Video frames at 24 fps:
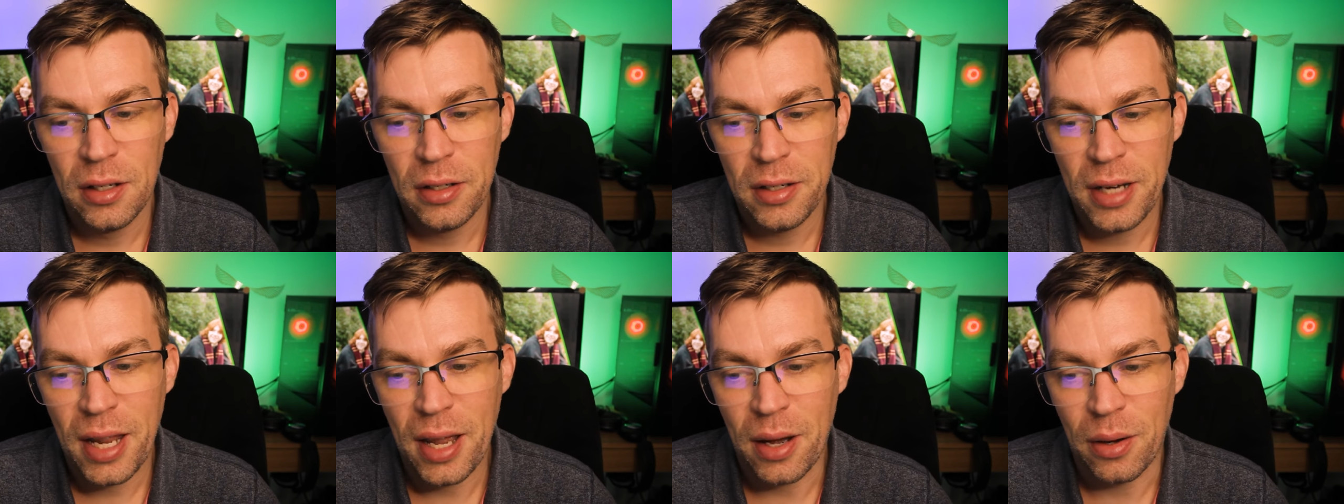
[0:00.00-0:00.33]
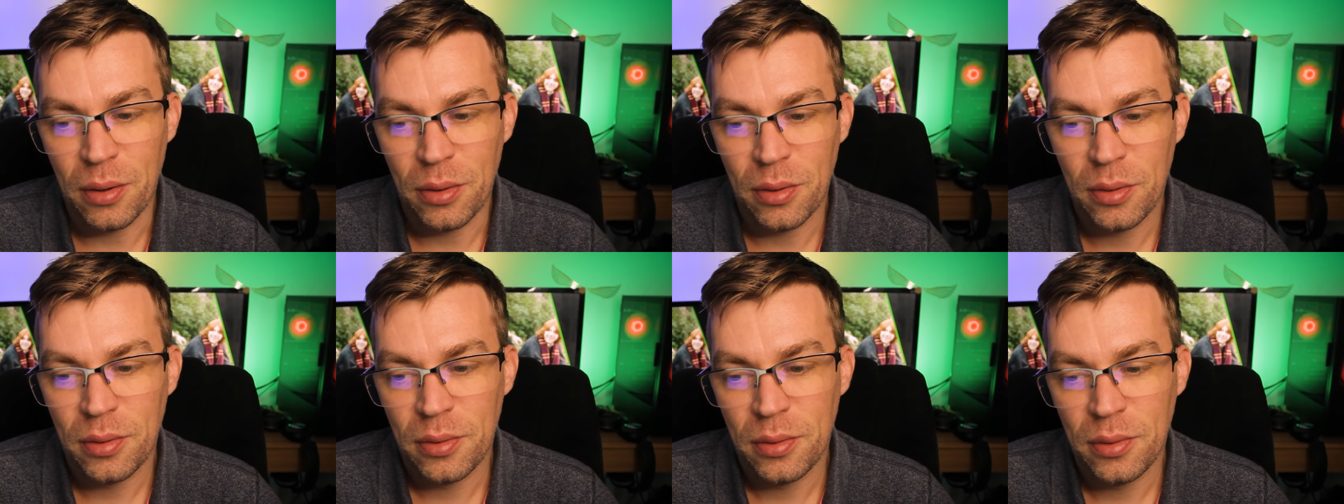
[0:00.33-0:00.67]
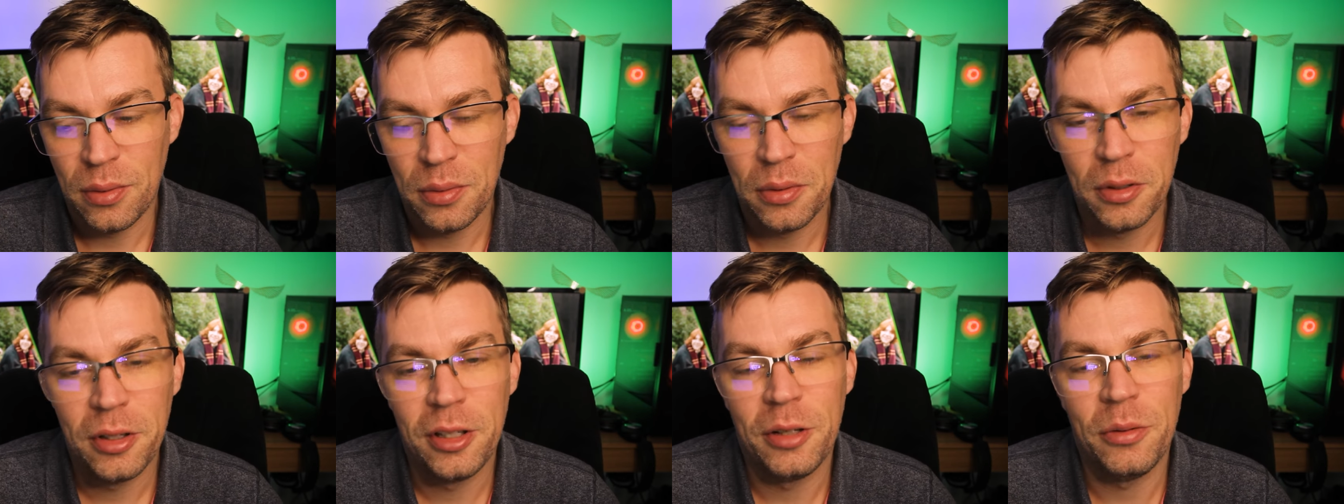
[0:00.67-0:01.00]
Now,
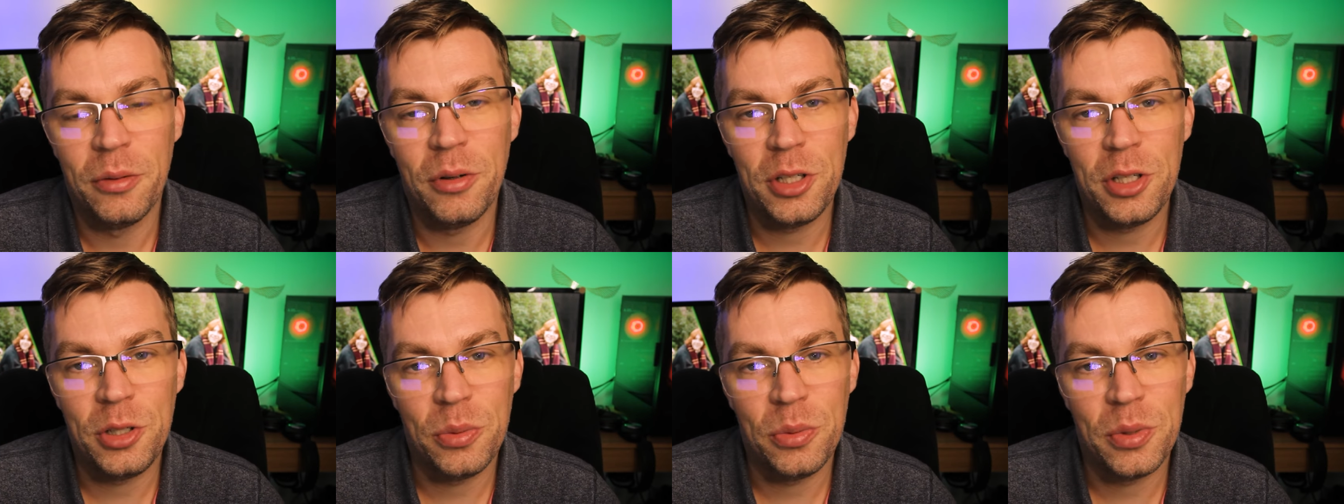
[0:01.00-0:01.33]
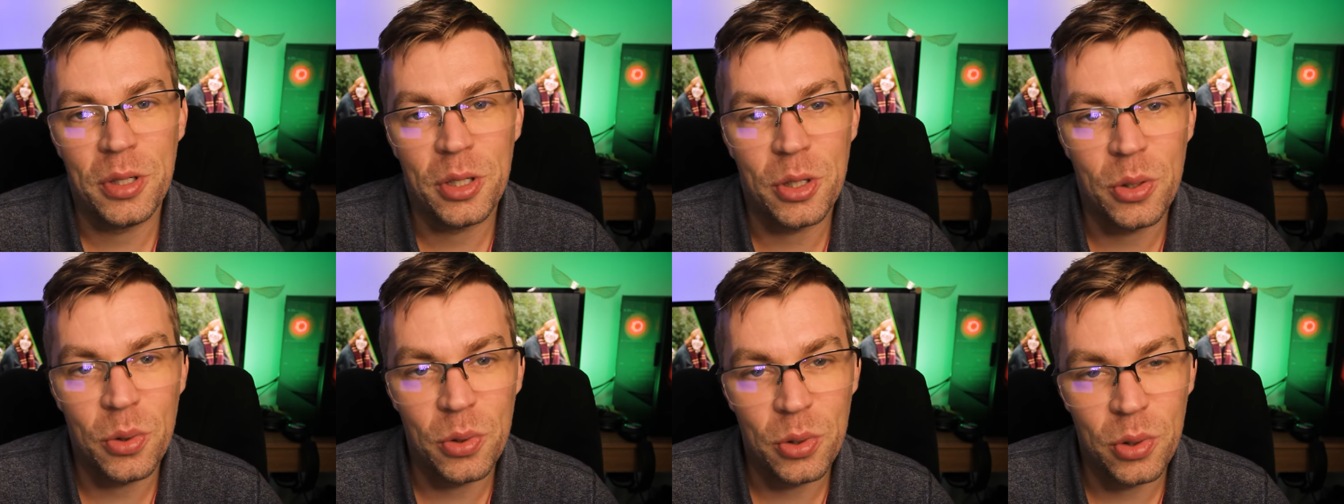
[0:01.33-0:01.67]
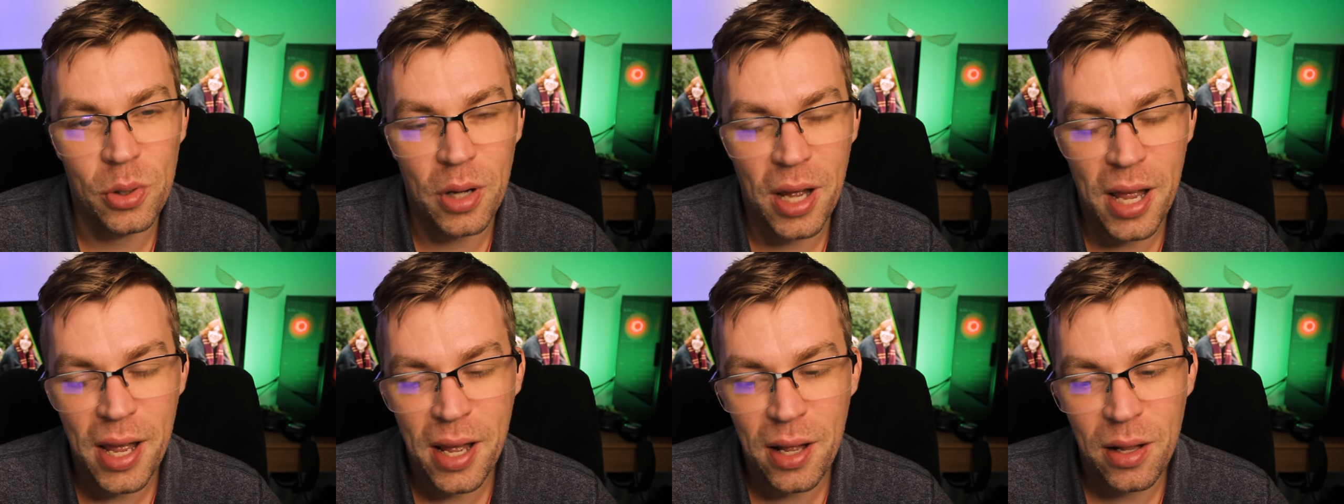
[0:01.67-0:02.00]
the what do you want to call
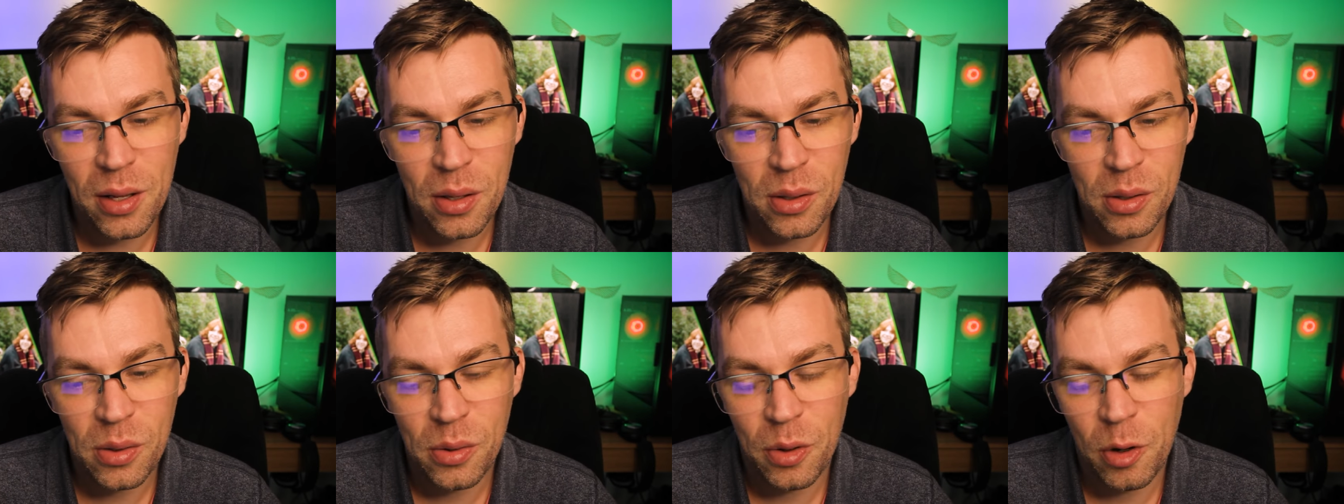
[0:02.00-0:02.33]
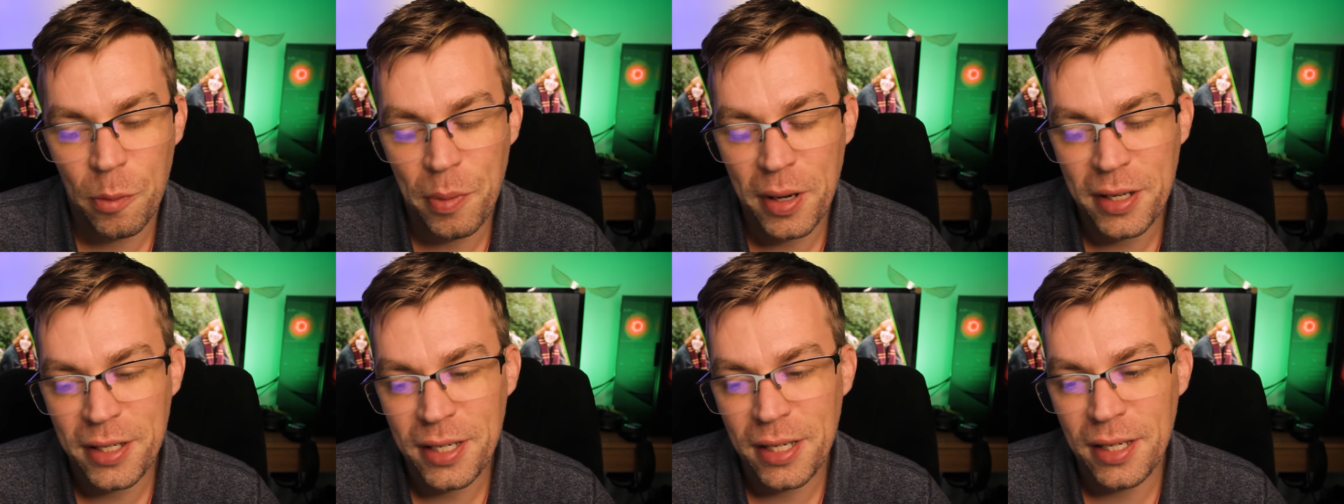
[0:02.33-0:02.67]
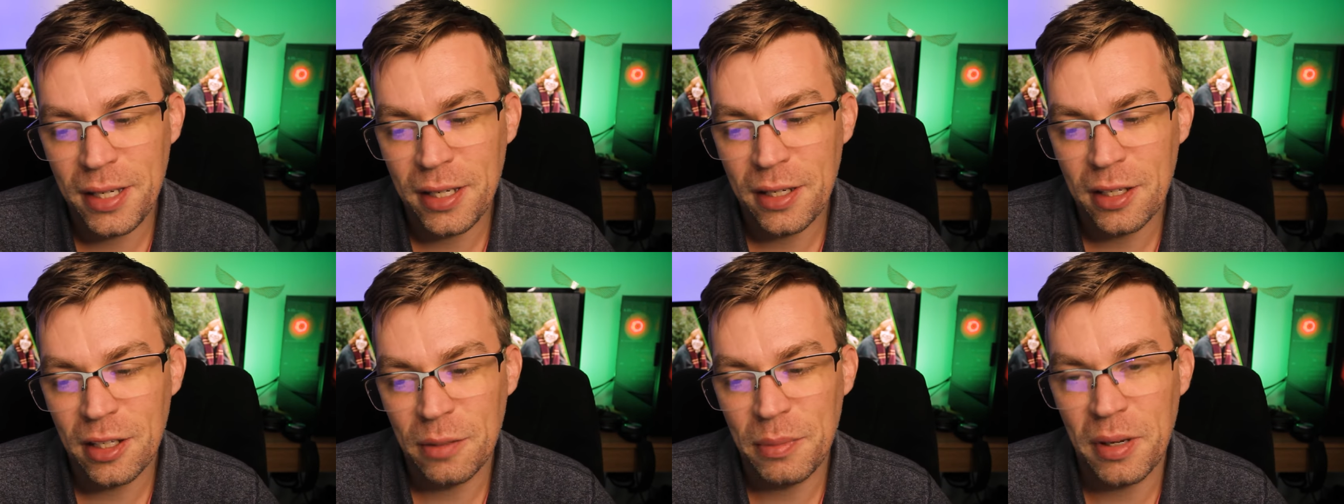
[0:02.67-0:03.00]
your owl? It's
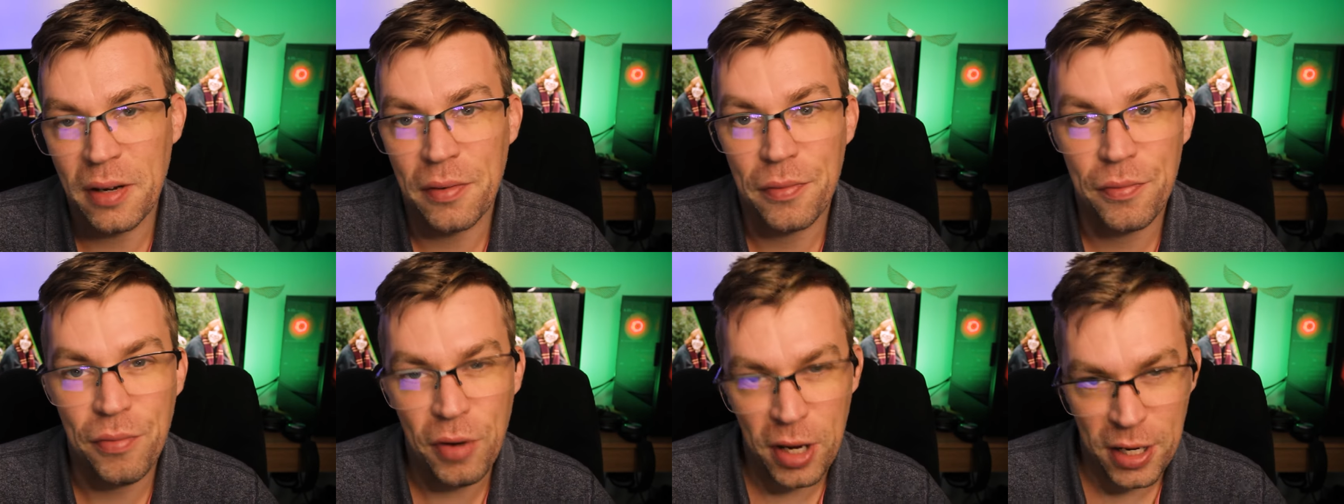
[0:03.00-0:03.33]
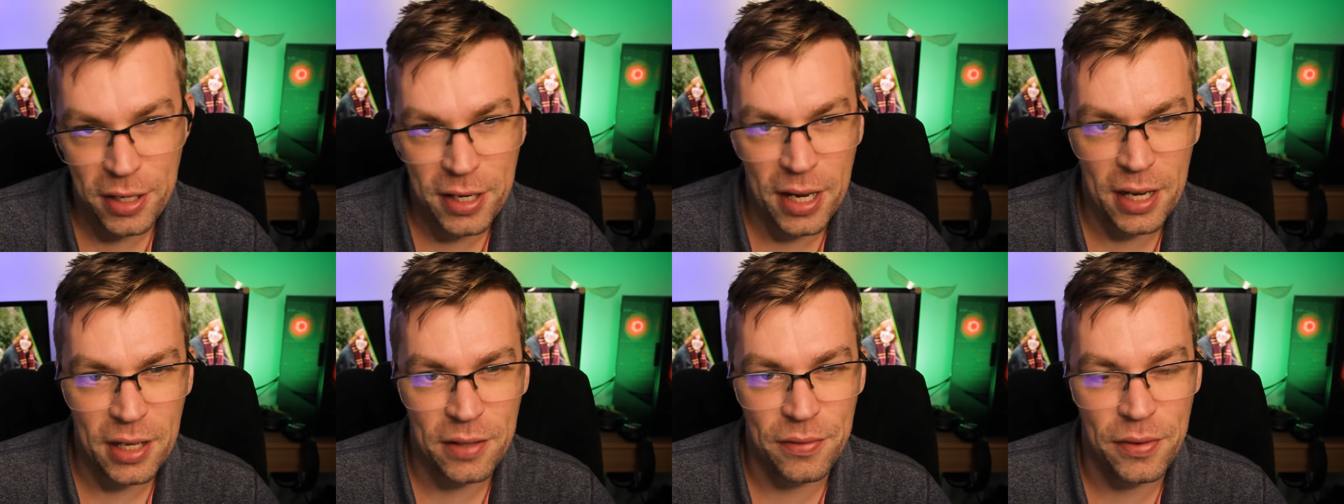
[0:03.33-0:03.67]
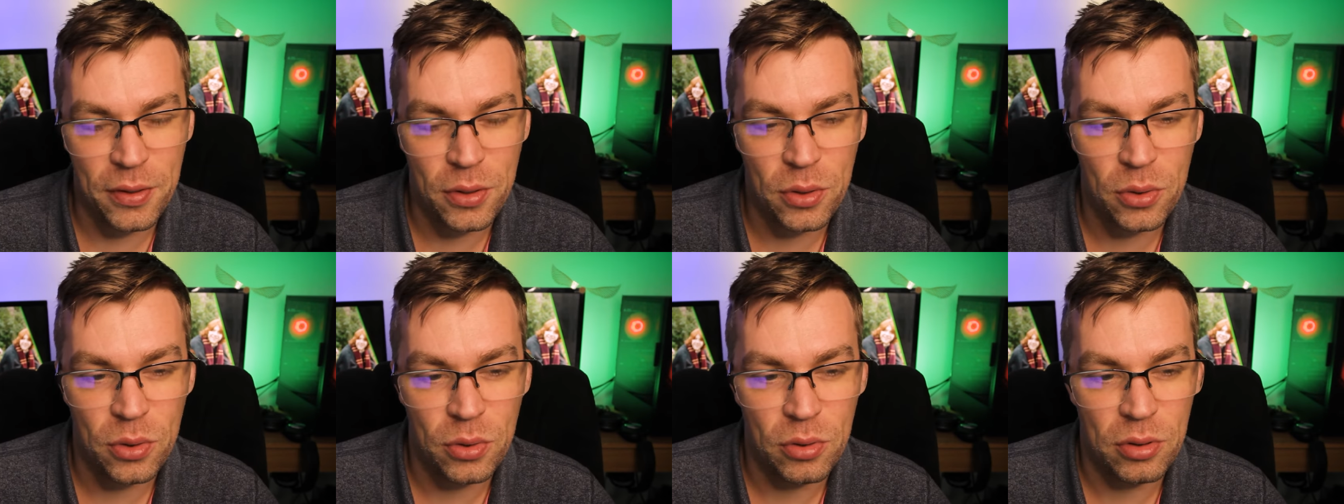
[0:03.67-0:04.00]
basically going to be a free text
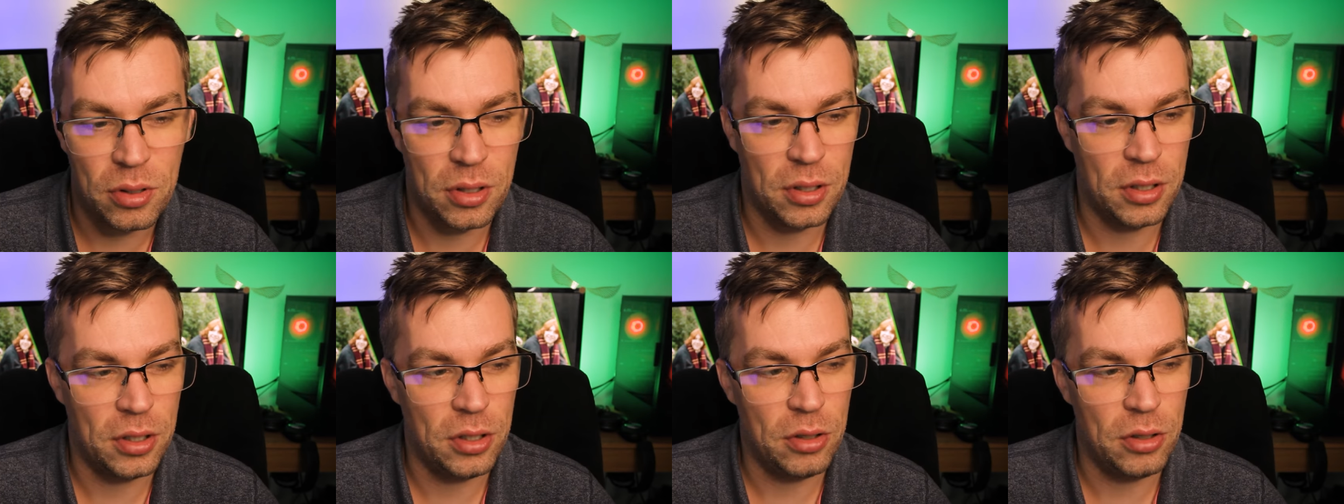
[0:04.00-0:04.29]
field.